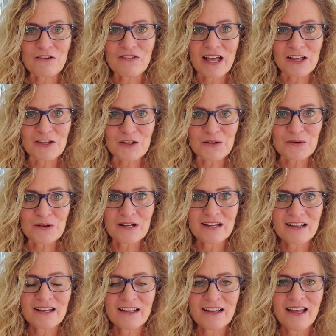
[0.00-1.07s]
value
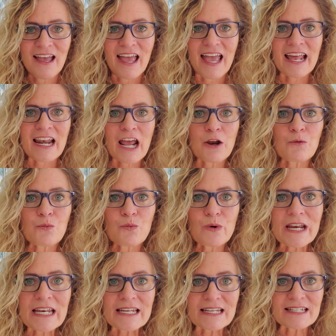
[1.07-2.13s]
and I
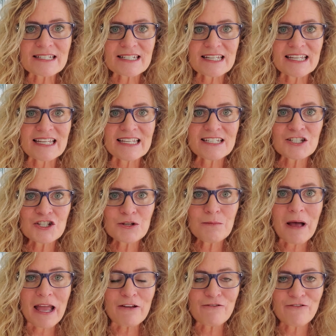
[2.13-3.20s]
read it into
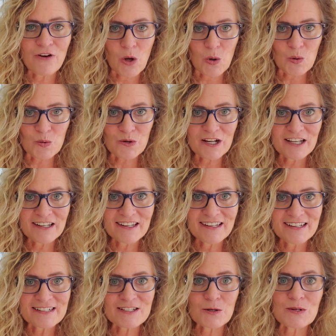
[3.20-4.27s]
my phone
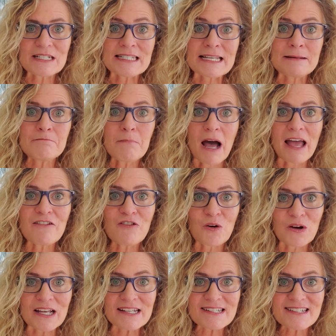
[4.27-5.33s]
so it's in my
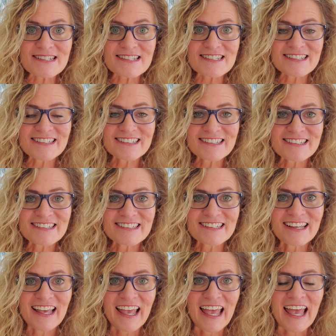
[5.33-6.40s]
voice
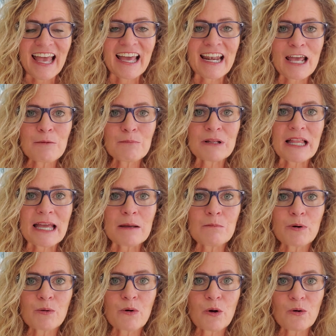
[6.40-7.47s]
and I play
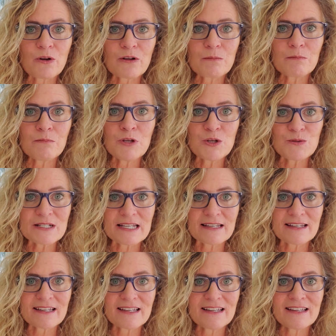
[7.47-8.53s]
Baroque
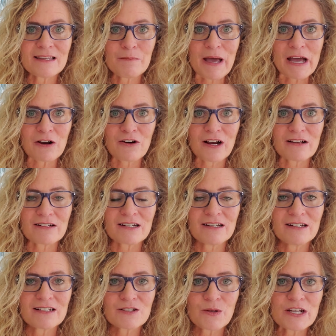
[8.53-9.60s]
music in the background.
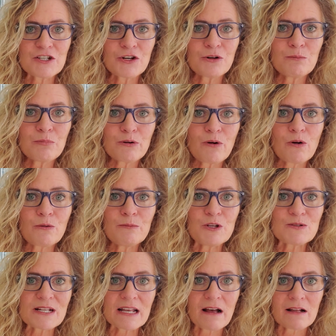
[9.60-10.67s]
So I turn Baroque
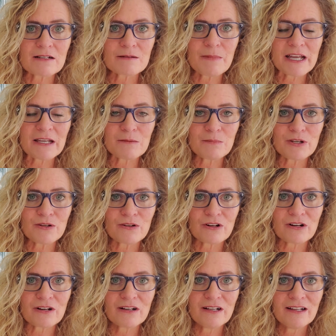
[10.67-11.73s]
music onto my
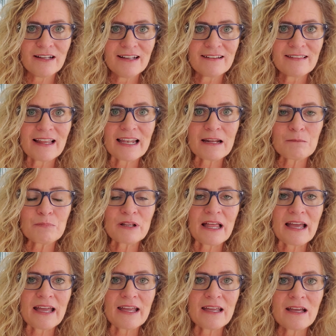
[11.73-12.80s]
computer, let it
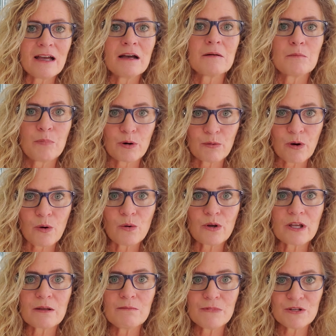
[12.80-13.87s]
play
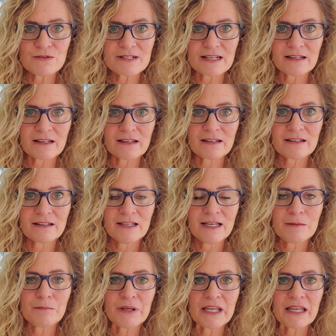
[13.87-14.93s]
Baroque music,
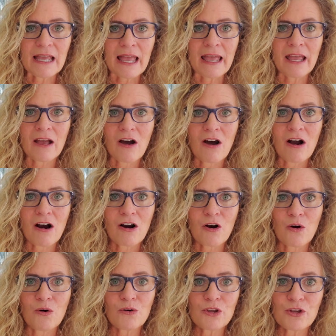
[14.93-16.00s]

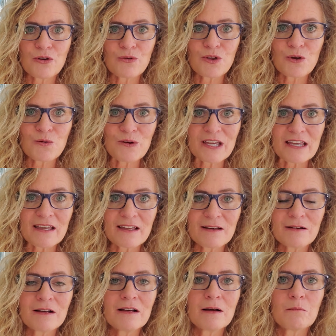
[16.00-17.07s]
B-A-R-O-Q-U-E,
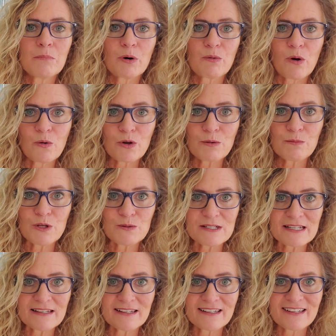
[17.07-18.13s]
Baroque
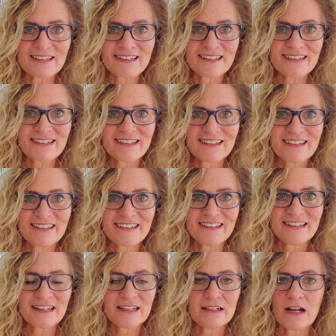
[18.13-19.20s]
music,
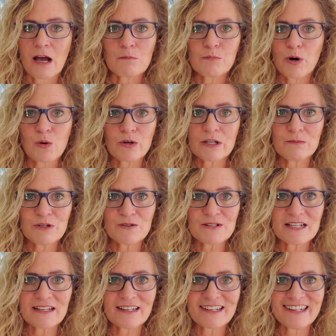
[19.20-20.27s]
not broken
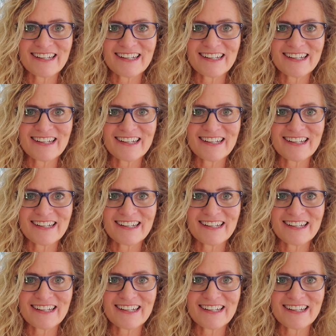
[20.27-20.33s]
music.